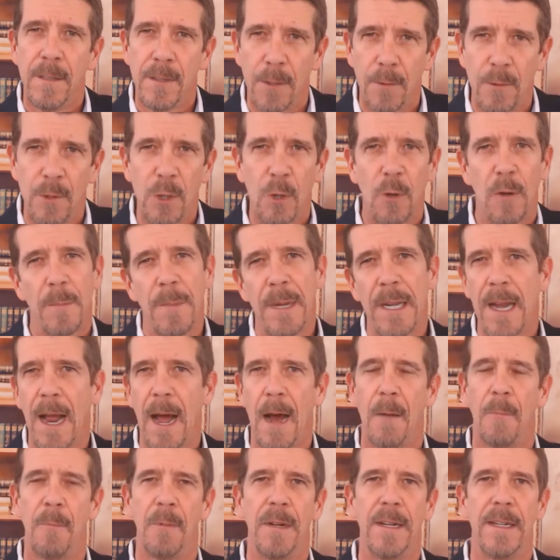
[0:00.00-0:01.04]
So join me
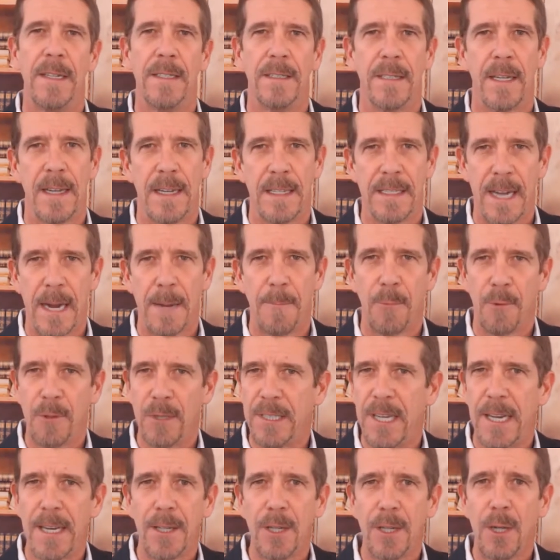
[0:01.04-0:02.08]
now, please, as I
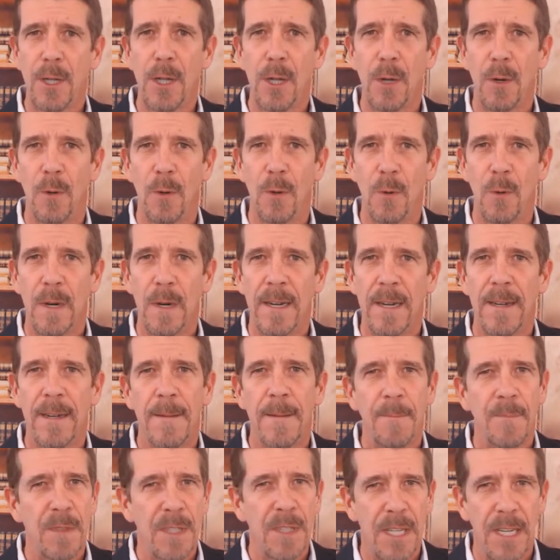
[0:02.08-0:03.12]
present to you
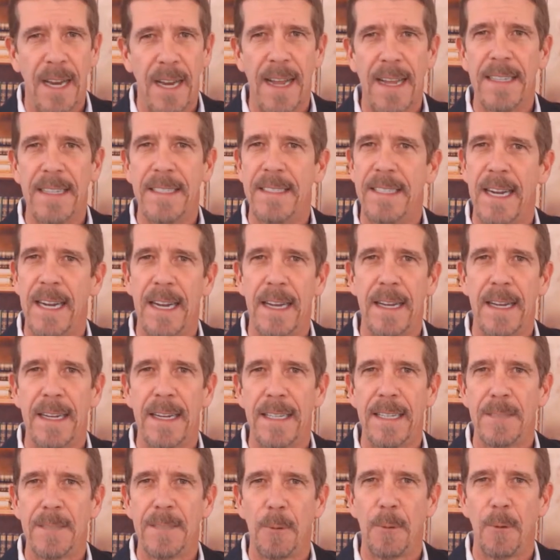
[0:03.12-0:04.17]
today's
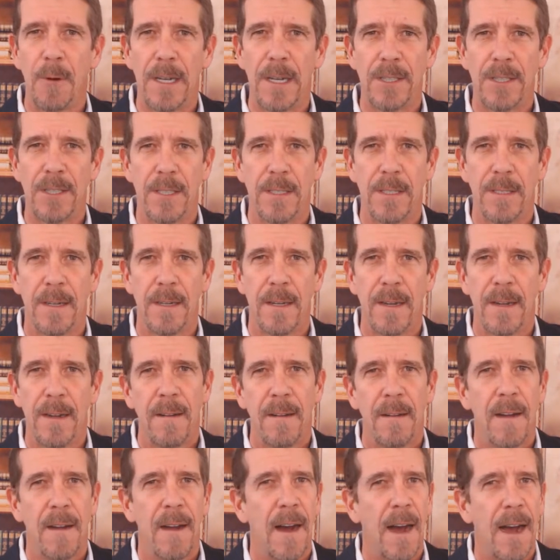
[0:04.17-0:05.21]
daily inspiration.
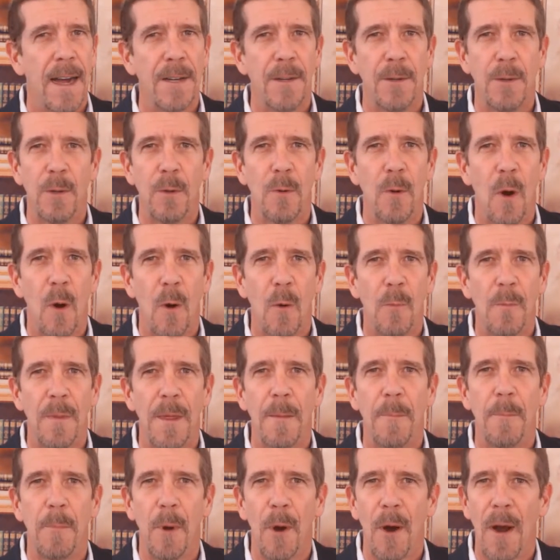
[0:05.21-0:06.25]
I do hope
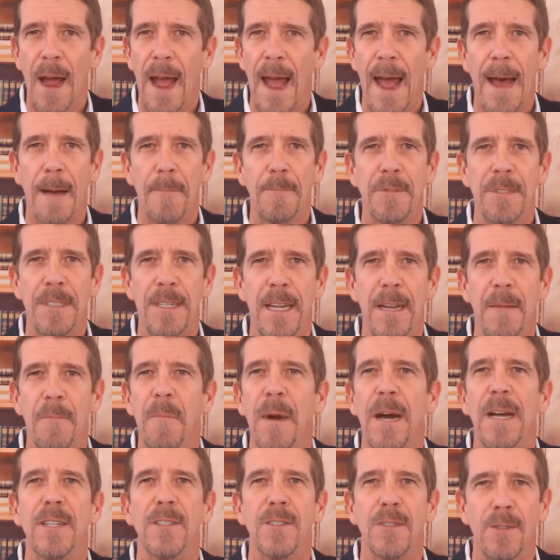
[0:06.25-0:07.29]
that perhaps it
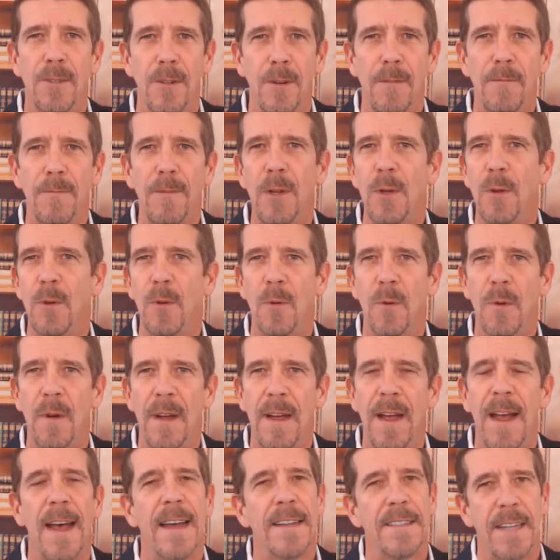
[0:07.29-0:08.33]
might serve you
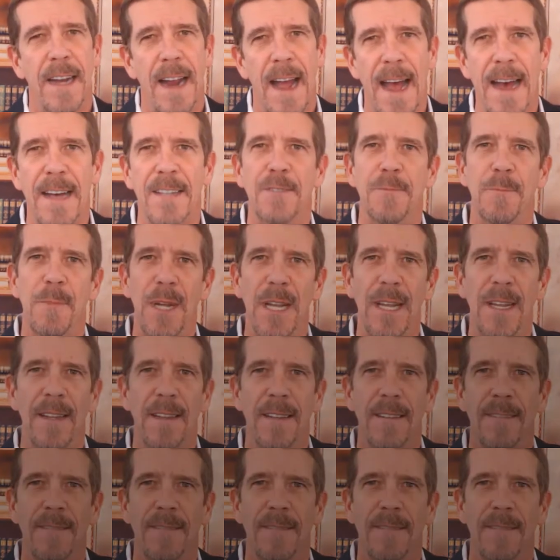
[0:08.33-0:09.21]
as it has me.